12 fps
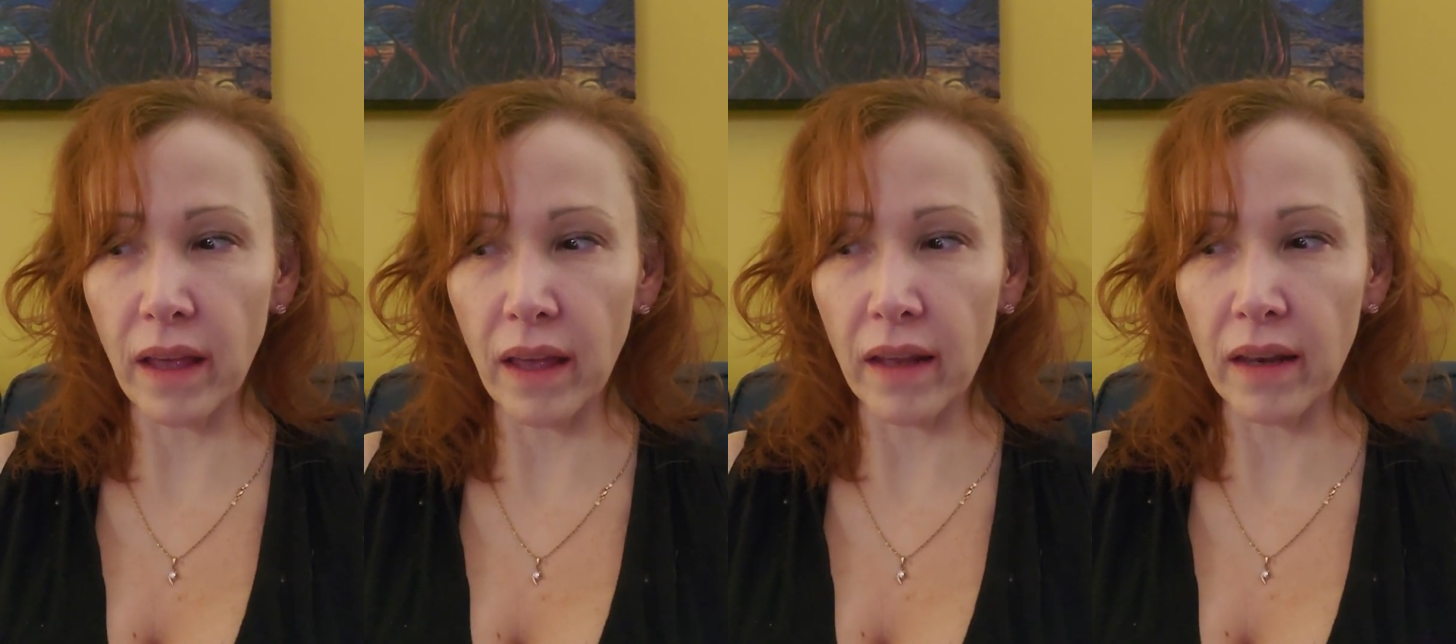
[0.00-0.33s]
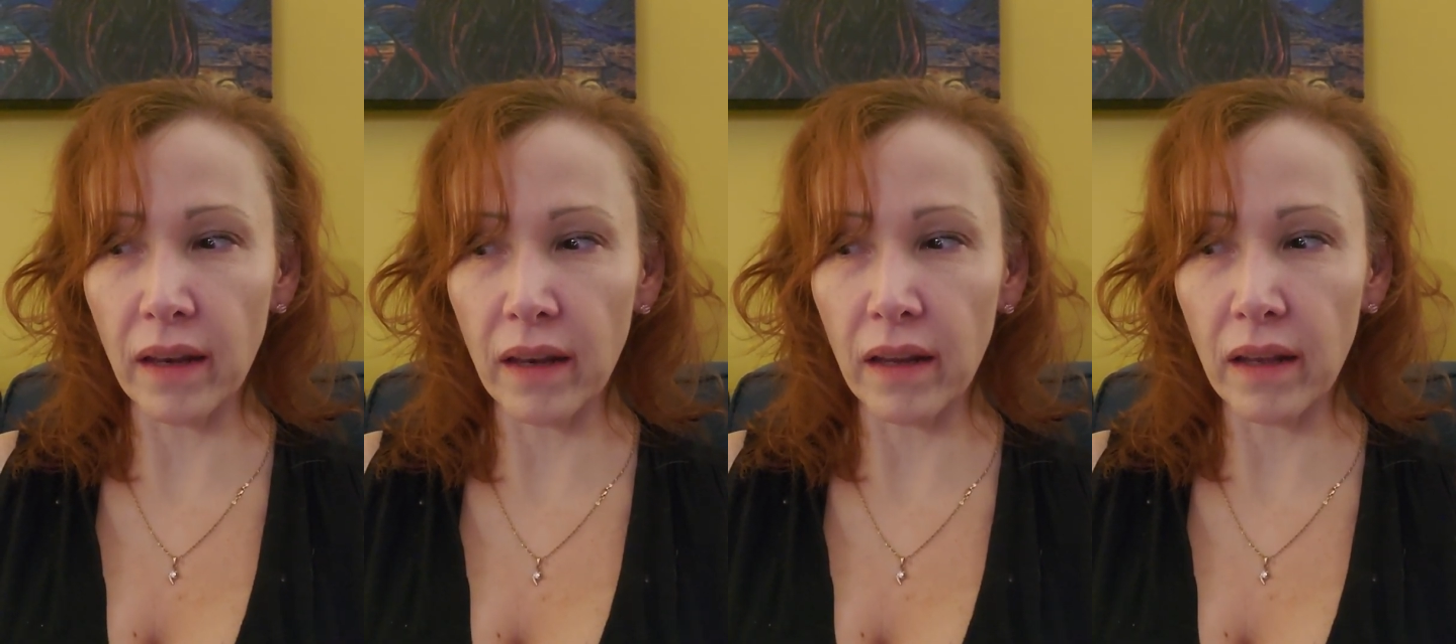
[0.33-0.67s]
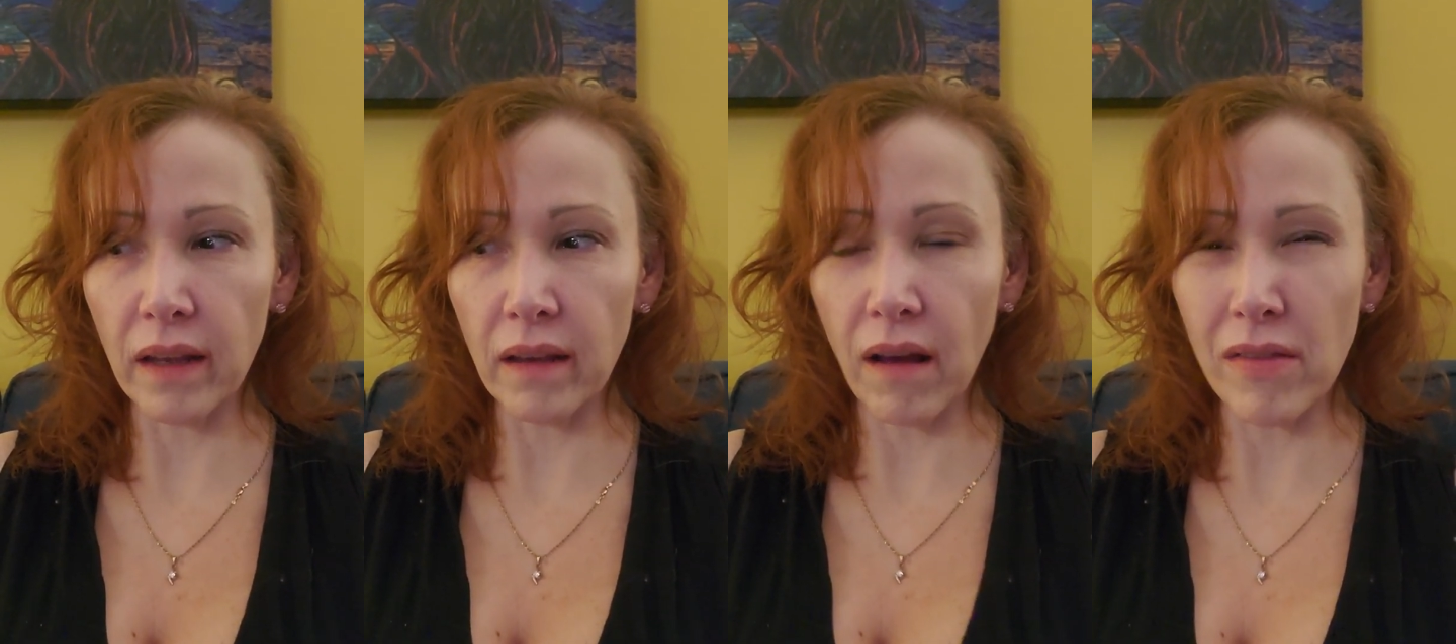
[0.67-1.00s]
and
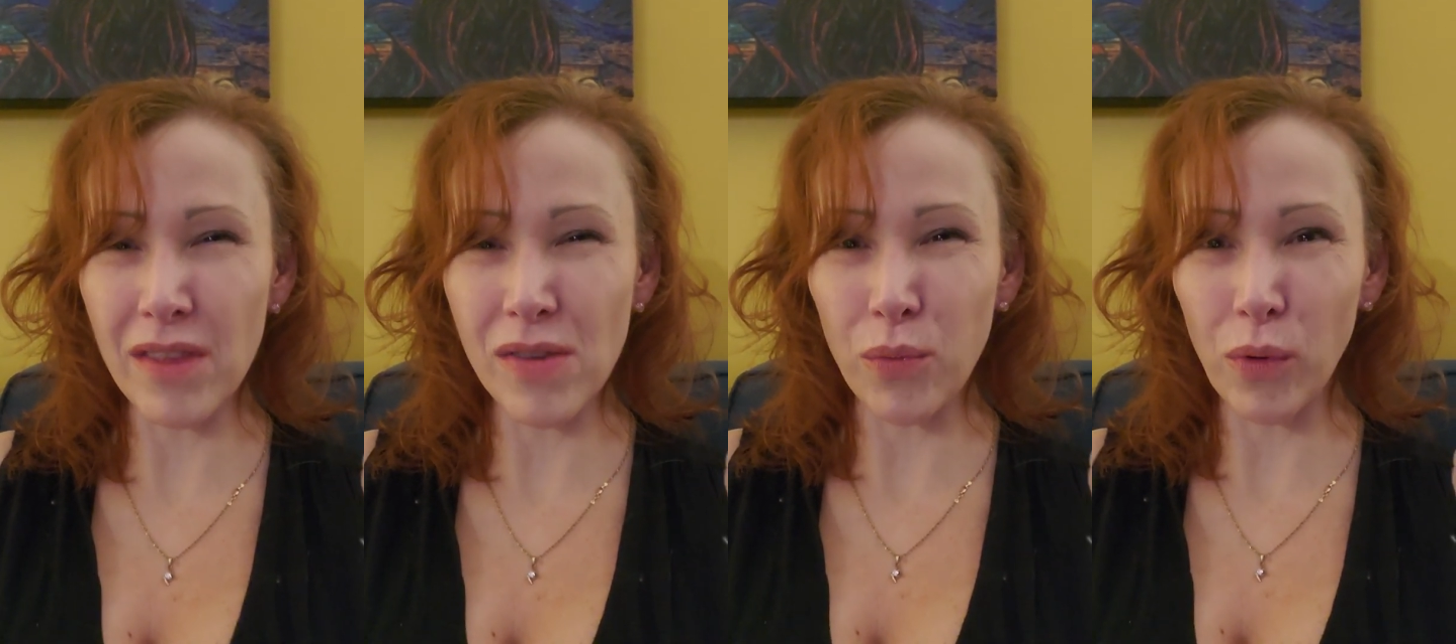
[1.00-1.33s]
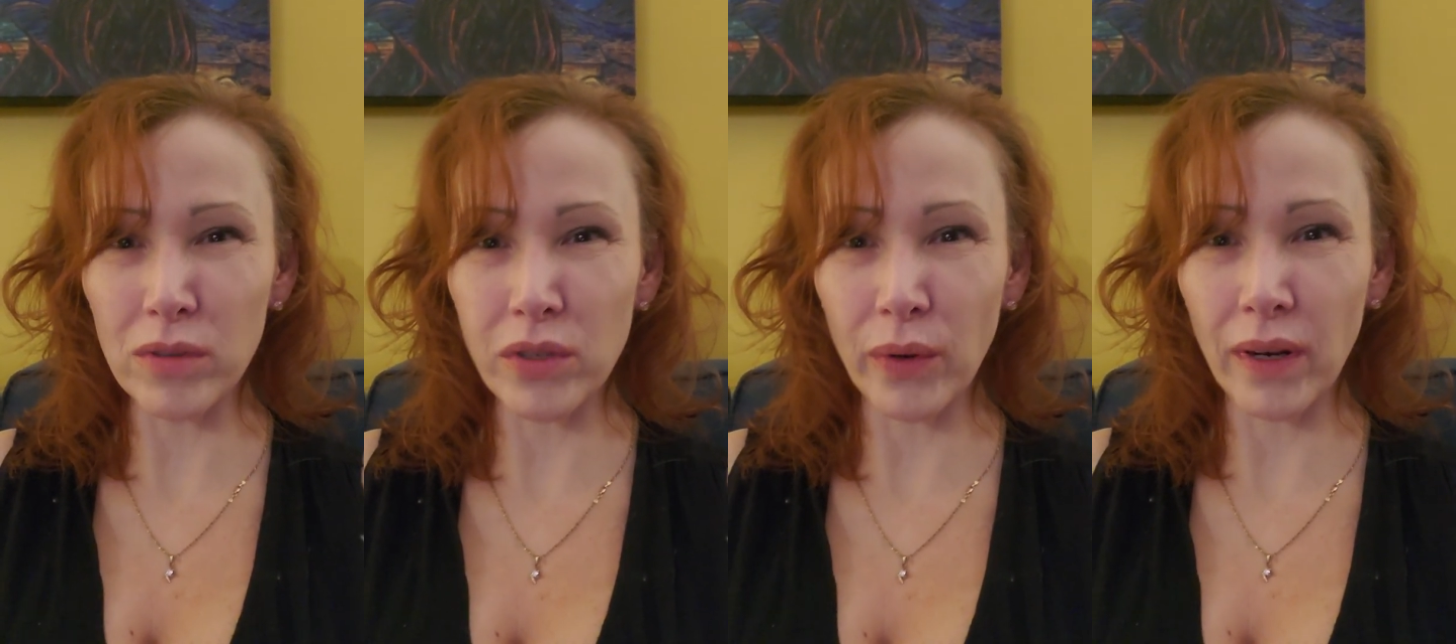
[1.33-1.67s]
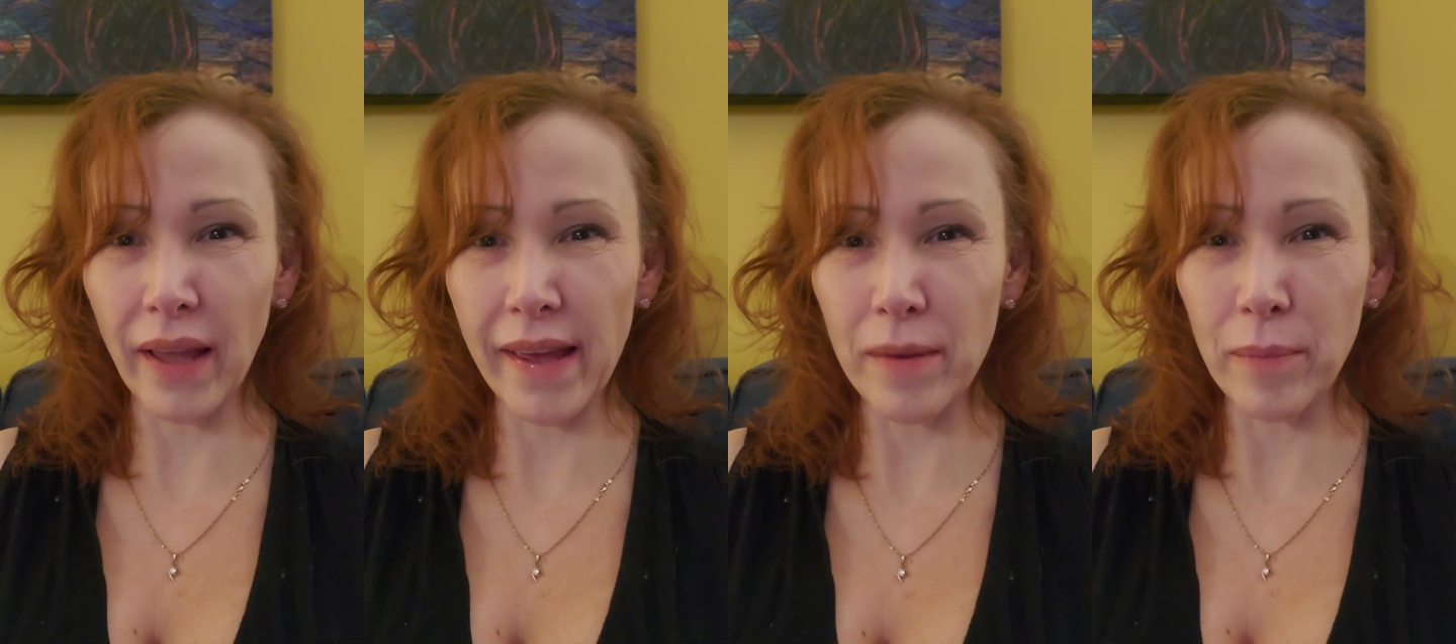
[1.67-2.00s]
on this road to
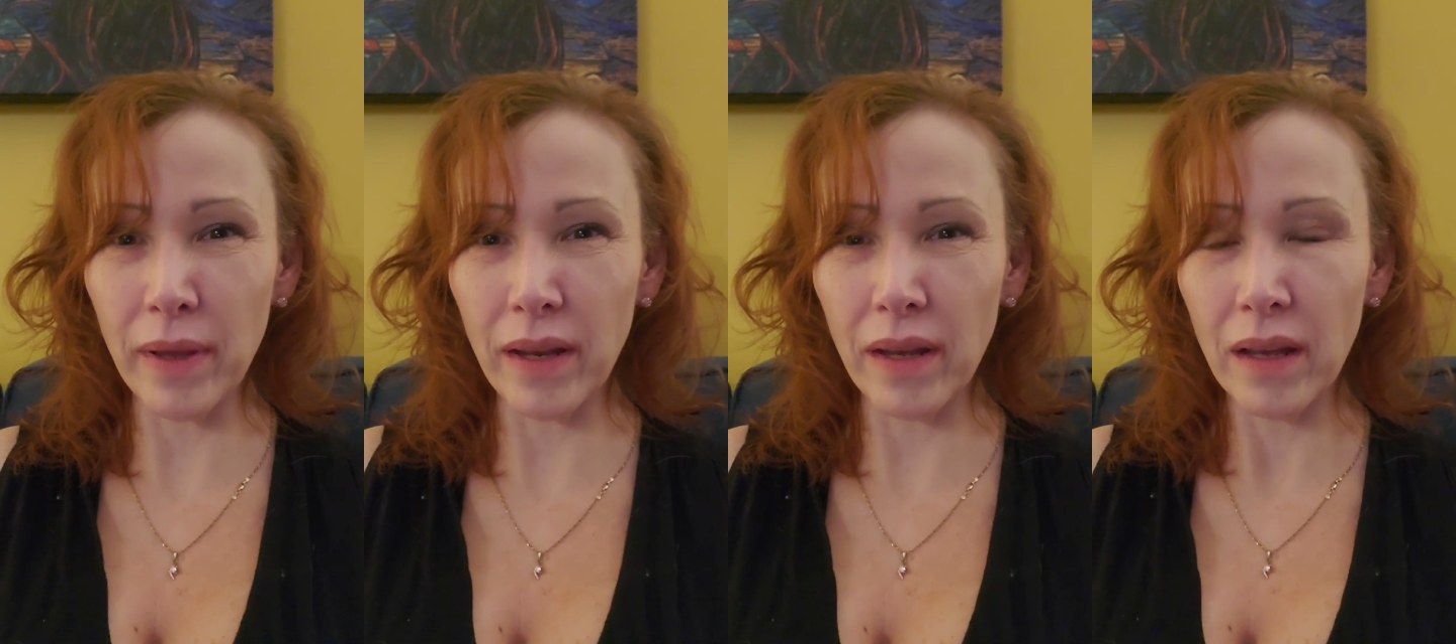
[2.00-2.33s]
enlightenment